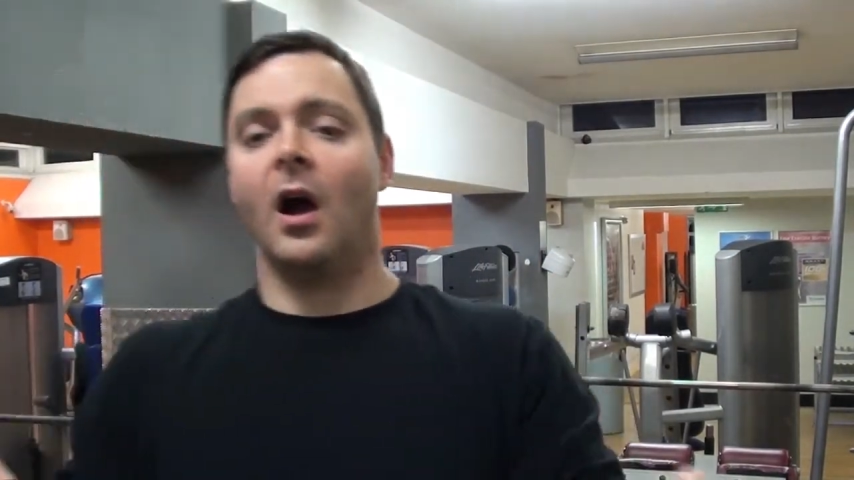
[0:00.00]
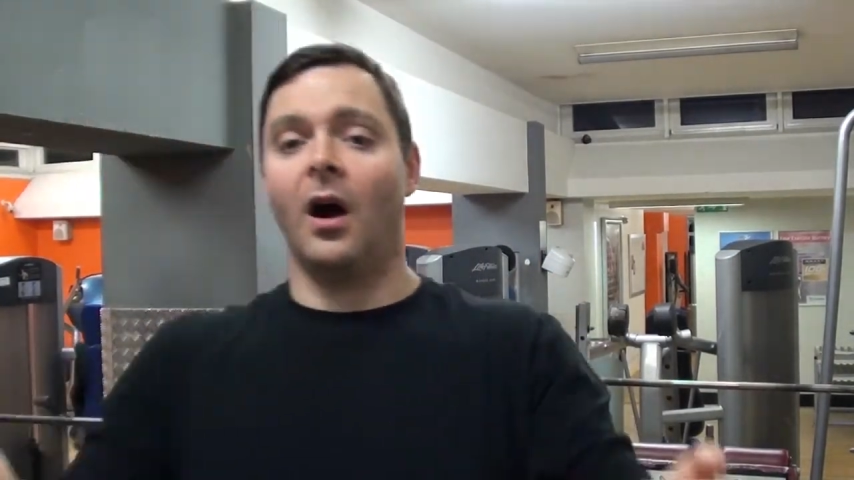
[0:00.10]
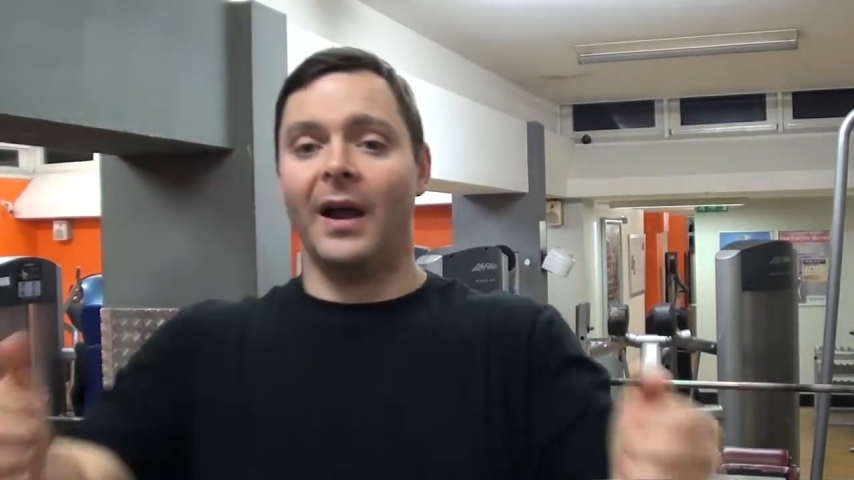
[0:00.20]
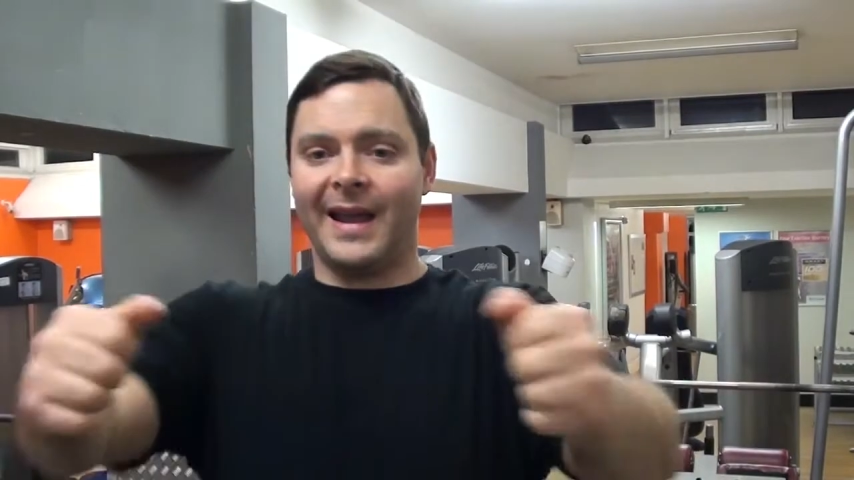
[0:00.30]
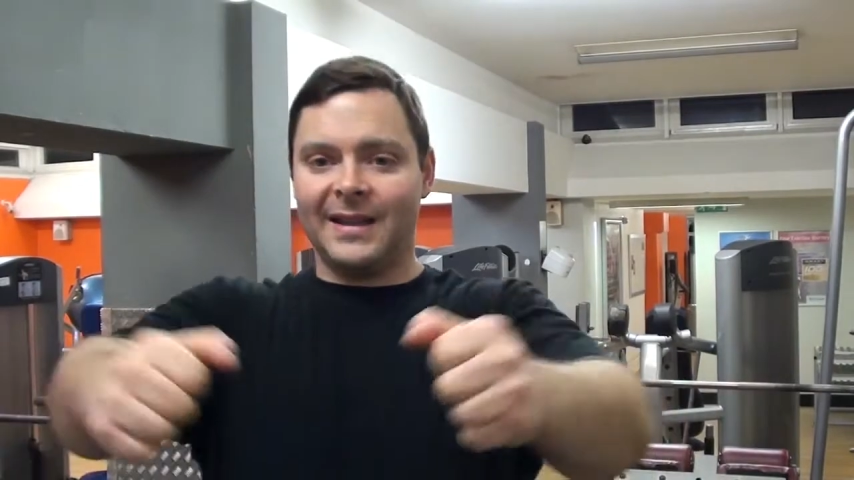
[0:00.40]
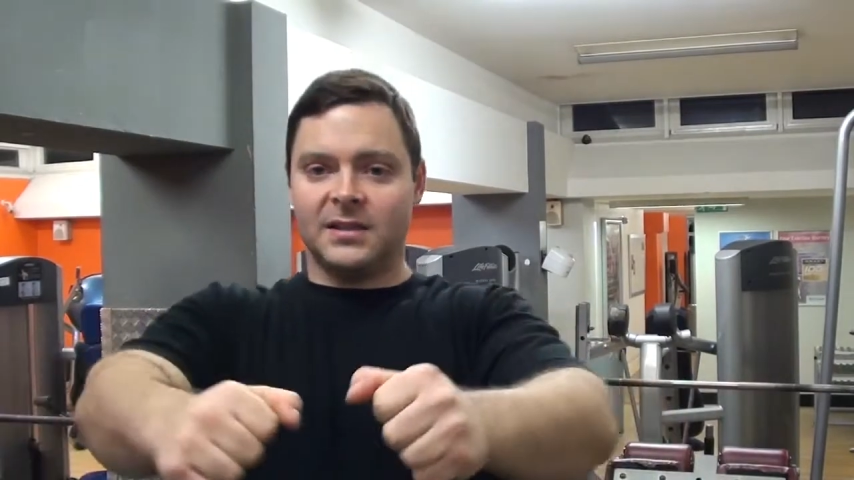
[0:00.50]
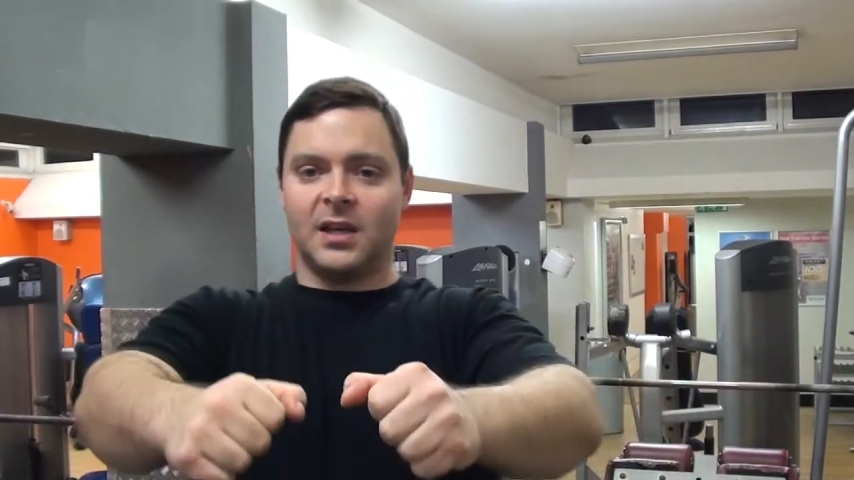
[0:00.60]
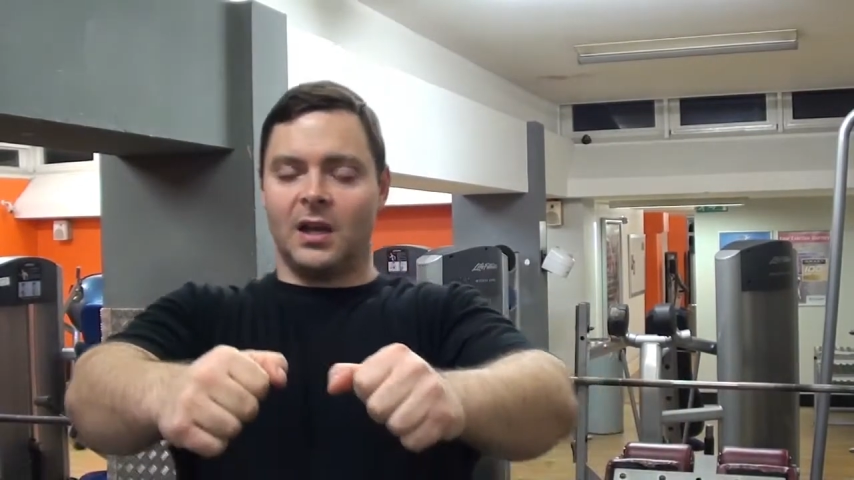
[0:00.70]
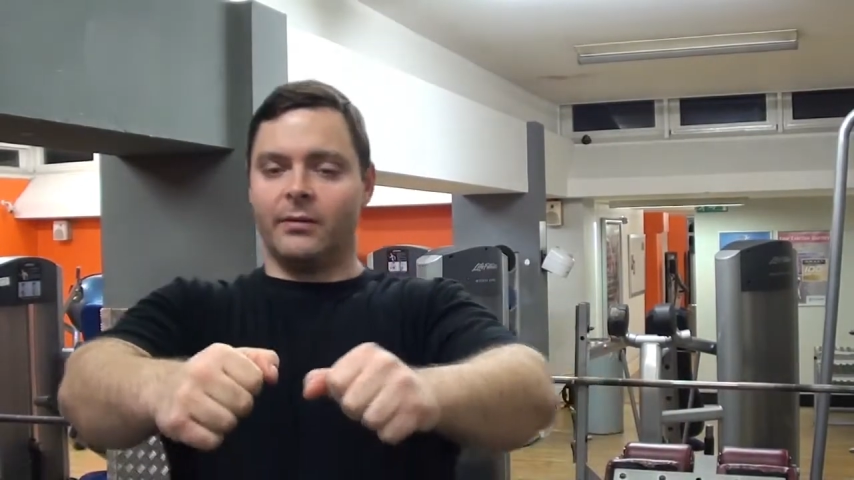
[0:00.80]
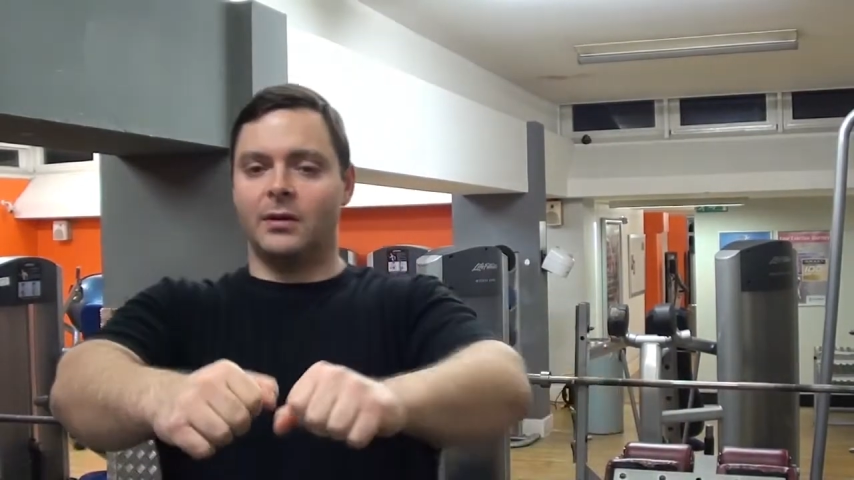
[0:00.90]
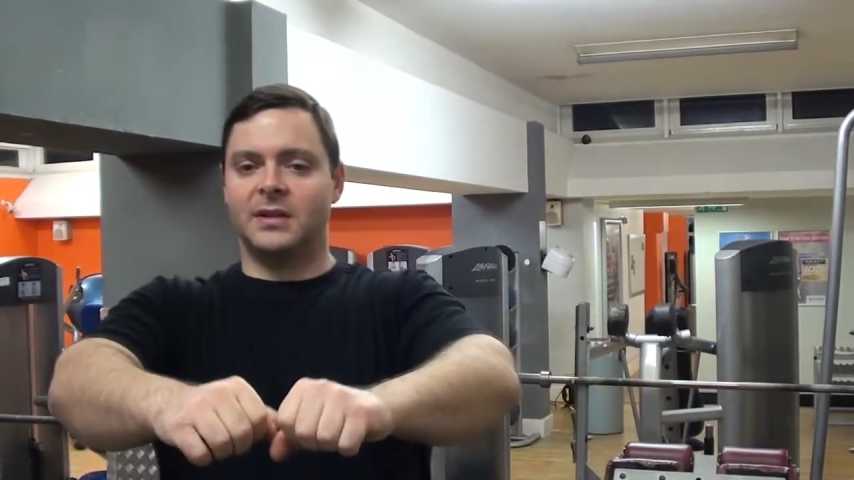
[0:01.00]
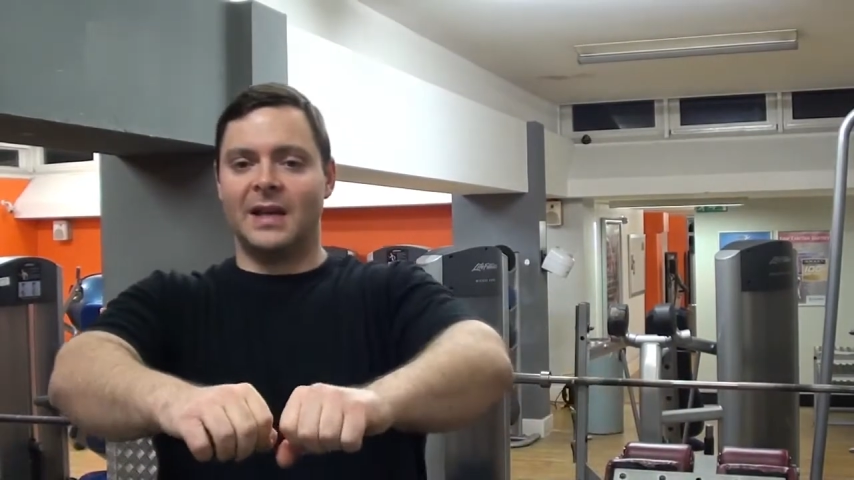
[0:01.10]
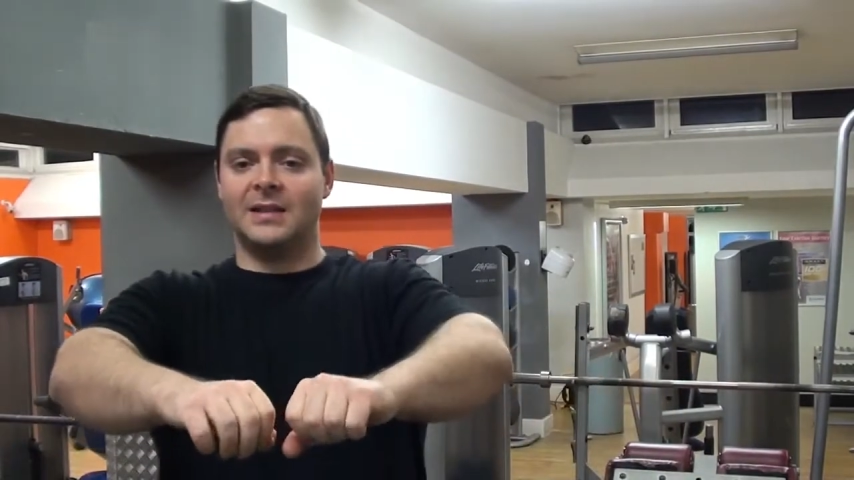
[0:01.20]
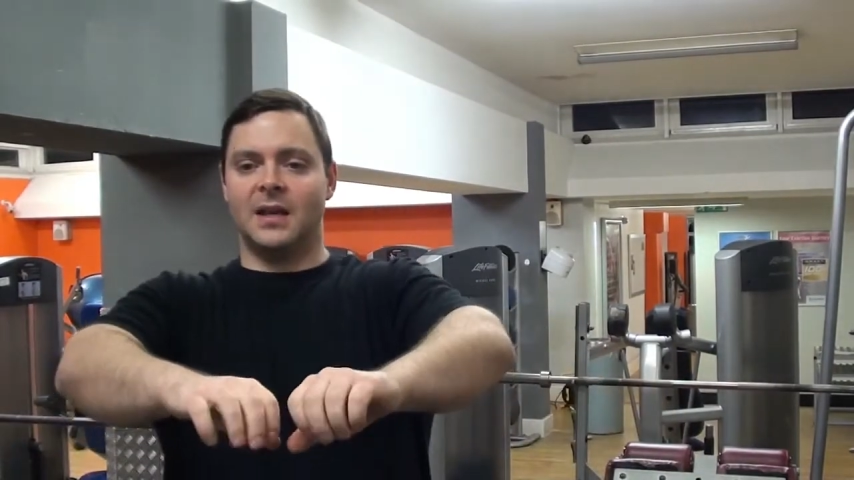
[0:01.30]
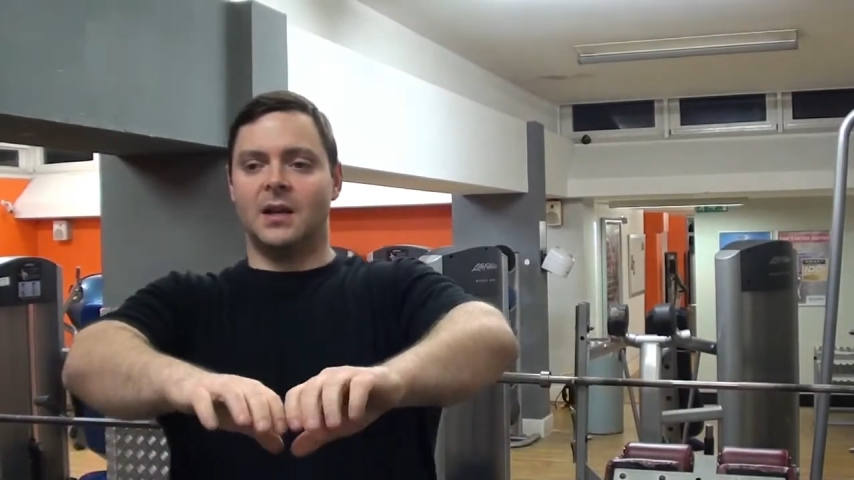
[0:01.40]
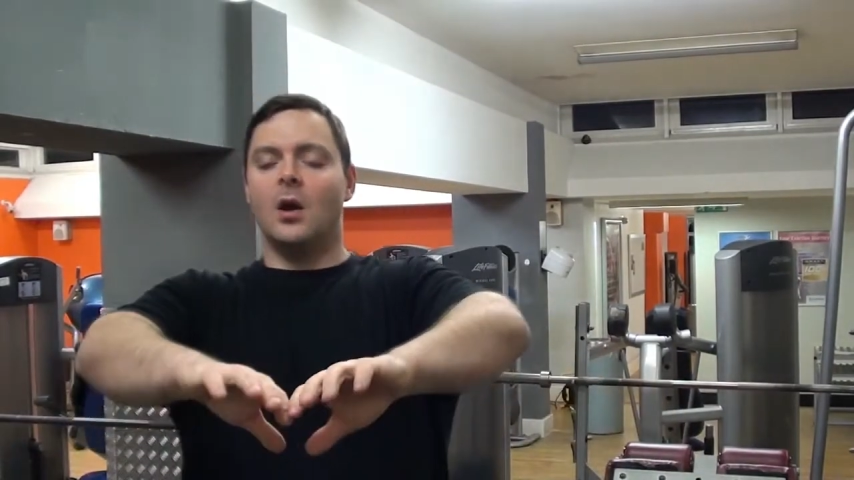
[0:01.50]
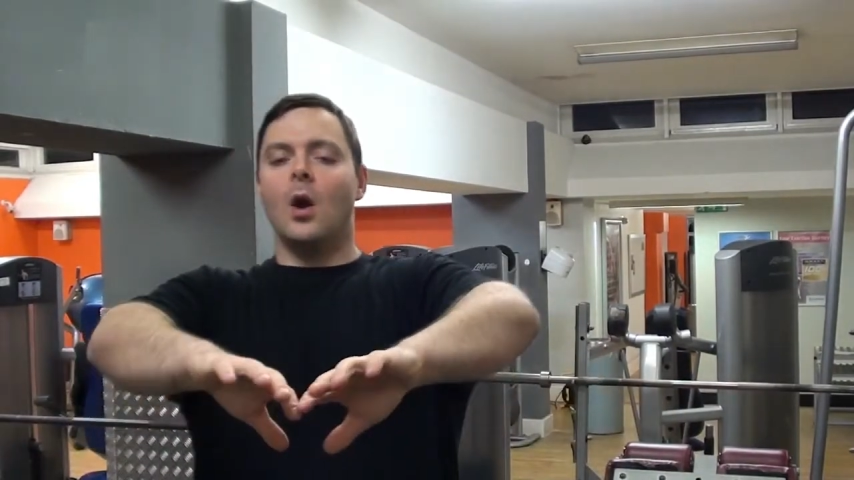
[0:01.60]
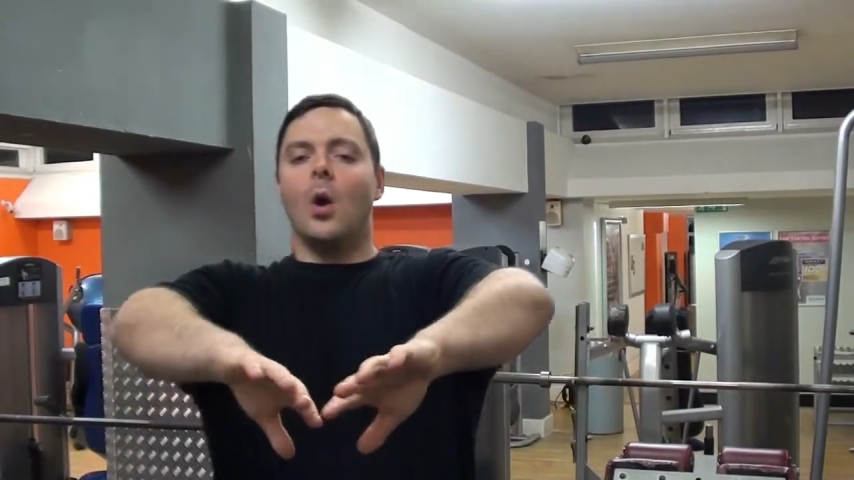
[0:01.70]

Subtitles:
are internally rotated.